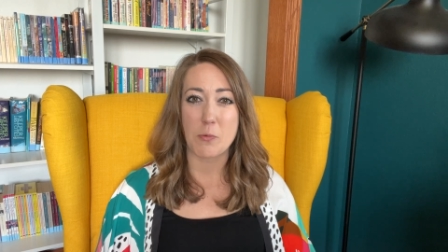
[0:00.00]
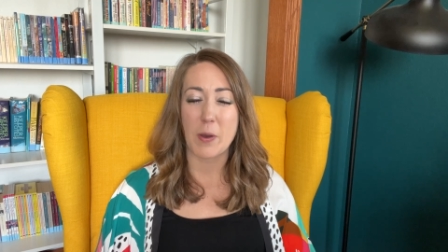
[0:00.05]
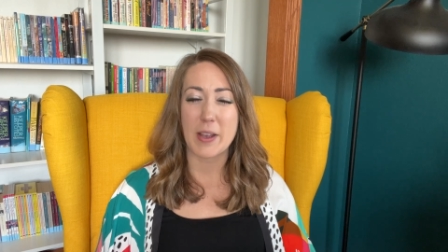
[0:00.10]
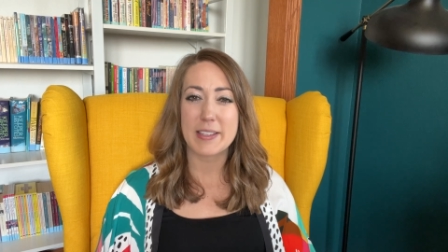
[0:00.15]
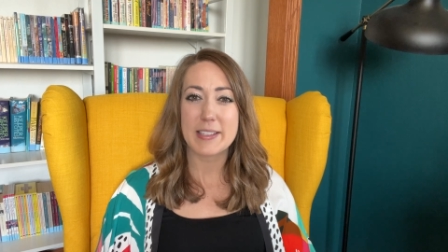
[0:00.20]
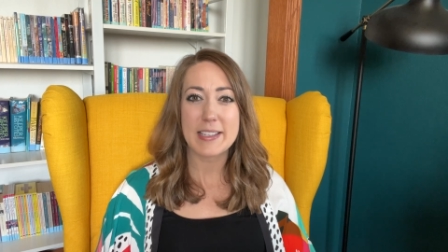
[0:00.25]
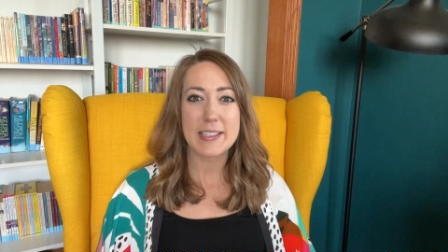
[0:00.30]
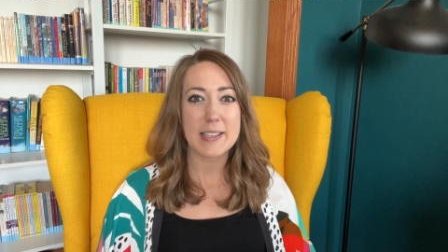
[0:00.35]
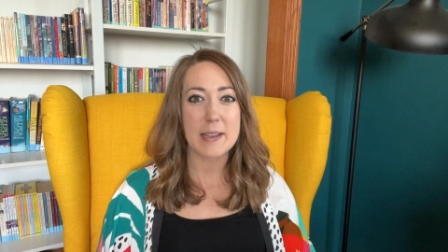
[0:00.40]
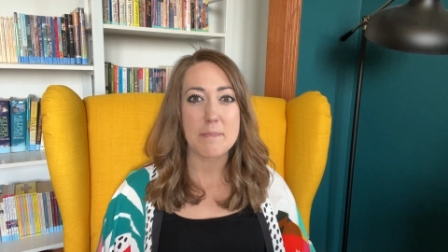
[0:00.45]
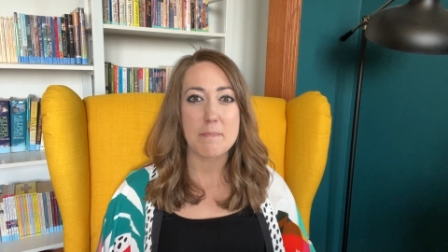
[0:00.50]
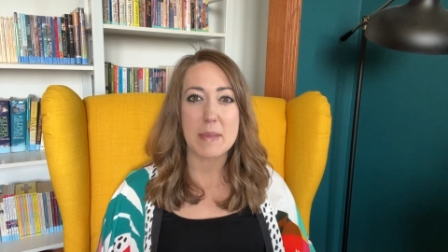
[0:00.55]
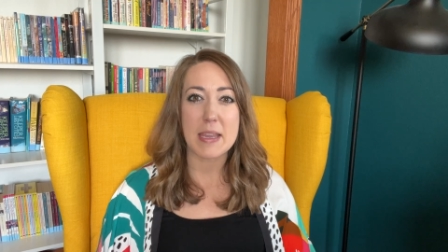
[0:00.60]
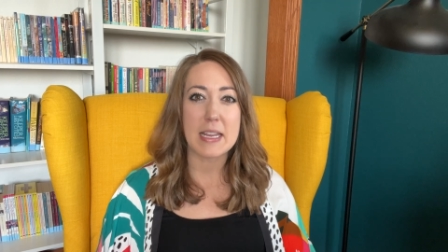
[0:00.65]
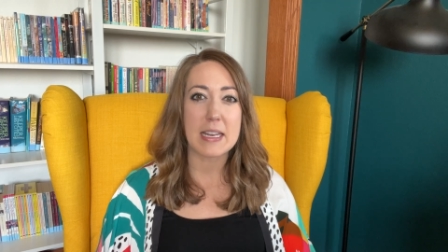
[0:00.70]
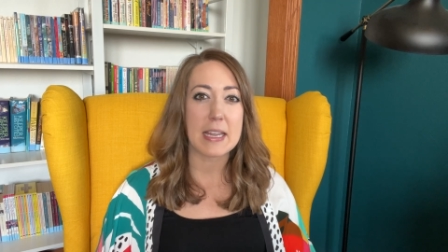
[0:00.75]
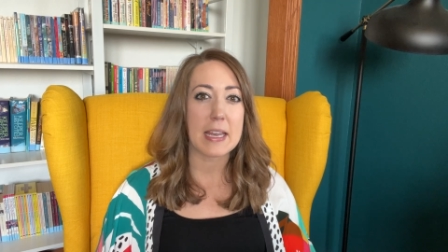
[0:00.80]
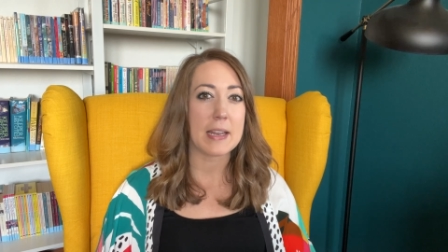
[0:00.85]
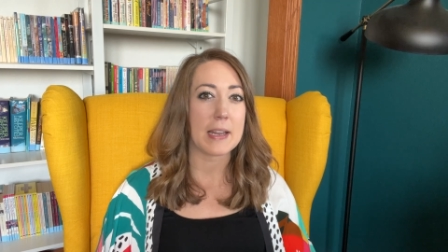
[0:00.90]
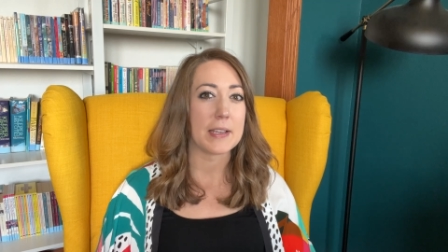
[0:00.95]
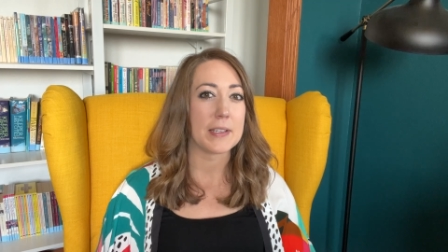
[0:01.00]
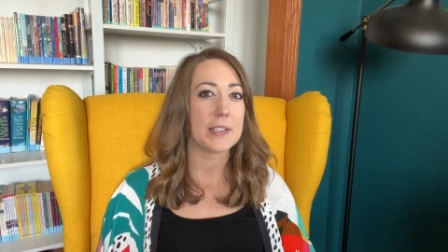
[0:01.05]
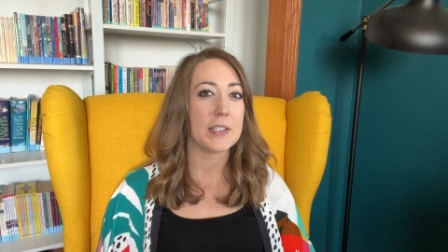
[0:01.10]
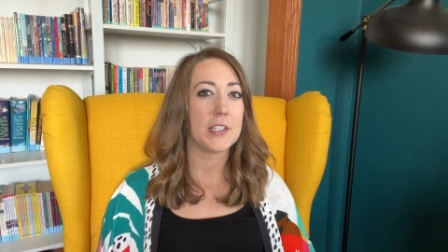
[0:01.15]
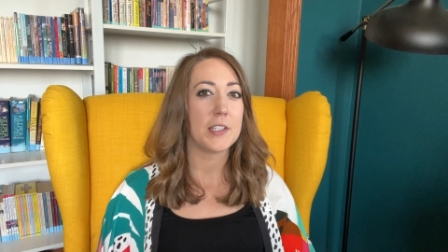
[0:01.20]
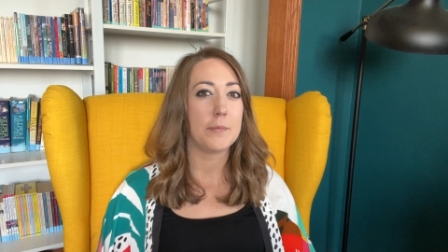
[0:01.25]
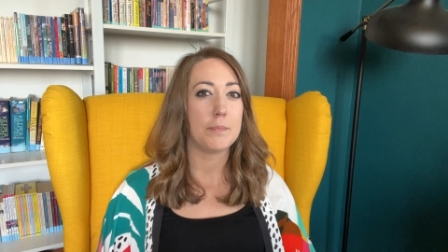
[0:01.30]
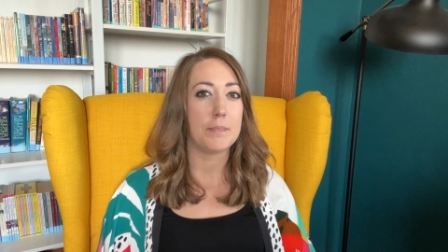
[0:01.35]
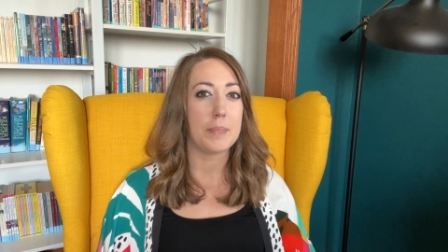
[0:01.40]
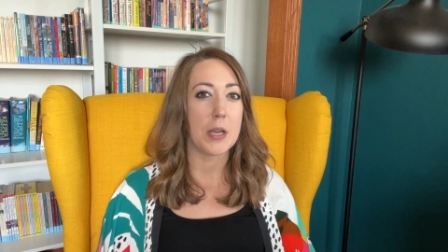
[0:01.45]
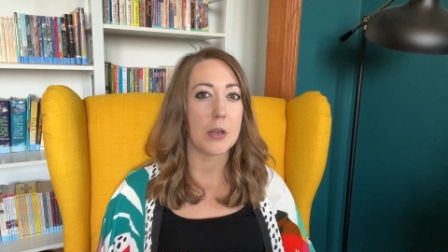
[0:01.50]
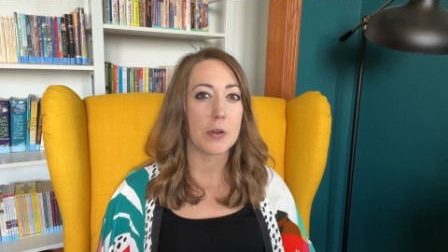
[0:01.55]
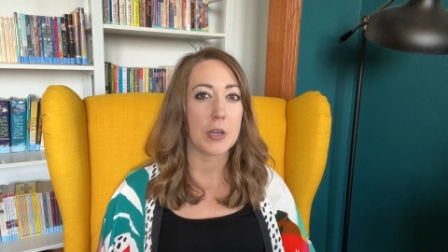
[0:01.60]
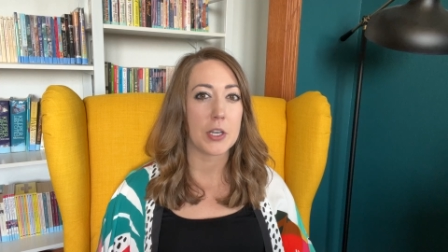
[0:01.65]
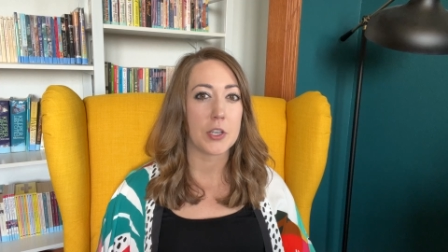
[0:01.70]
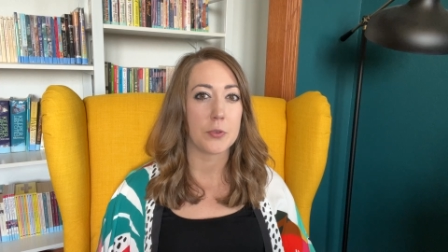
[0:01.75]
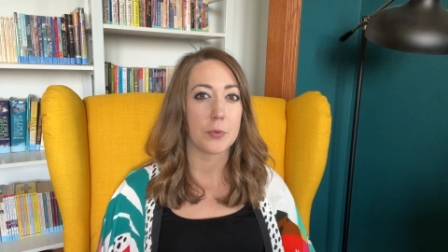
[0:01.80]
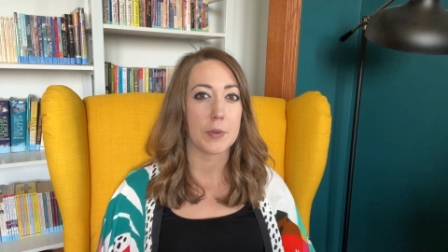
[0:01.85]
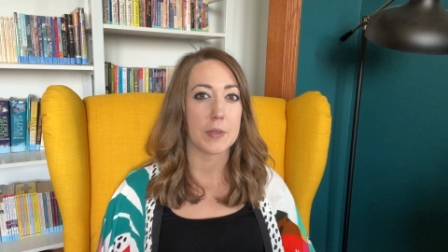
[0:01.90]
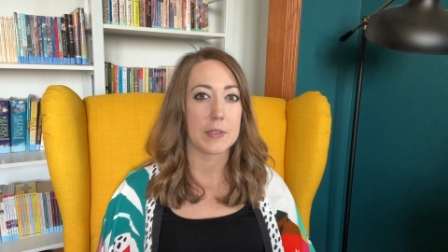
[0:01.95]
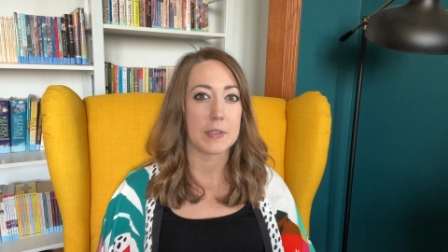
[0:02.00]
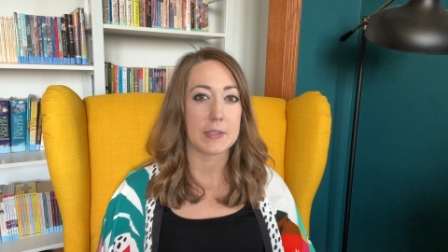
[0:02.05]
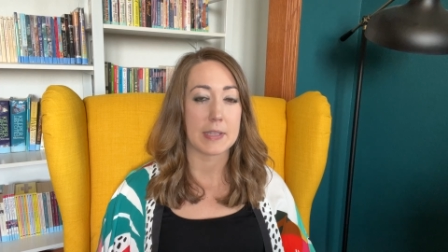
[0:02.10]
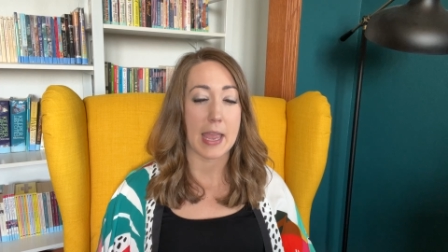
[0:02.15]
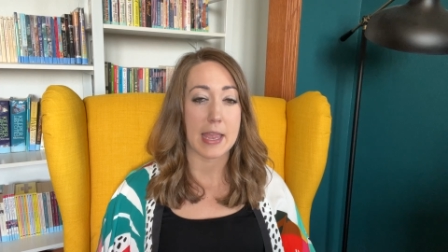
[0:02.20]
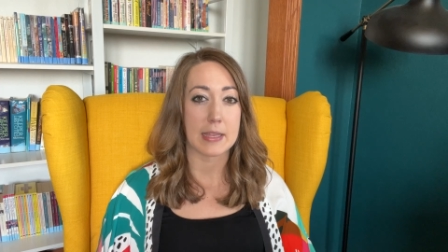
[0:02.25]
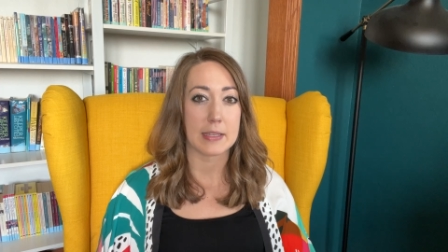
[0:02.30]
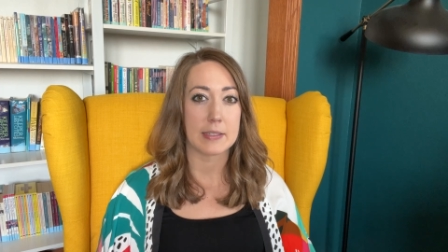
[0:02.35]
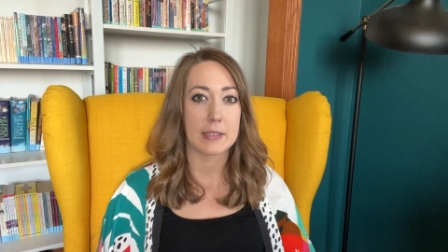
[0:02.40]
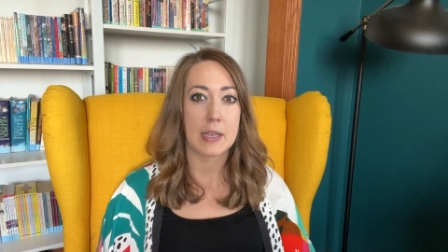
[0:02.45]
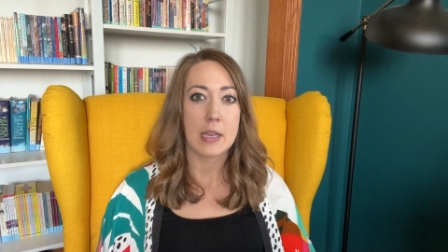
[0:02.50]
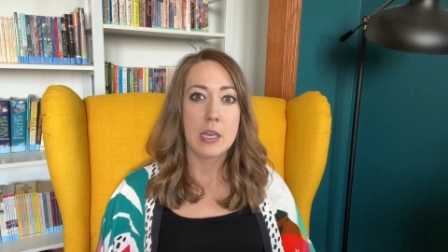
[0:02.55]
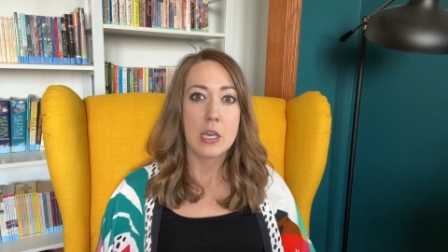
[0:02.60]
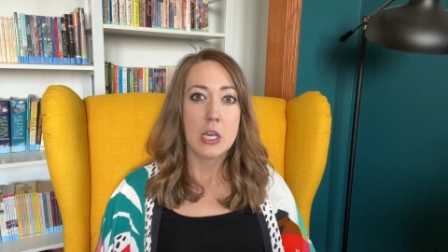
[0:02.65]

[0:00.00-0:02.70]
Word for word: What does it mean in a spiritual sense?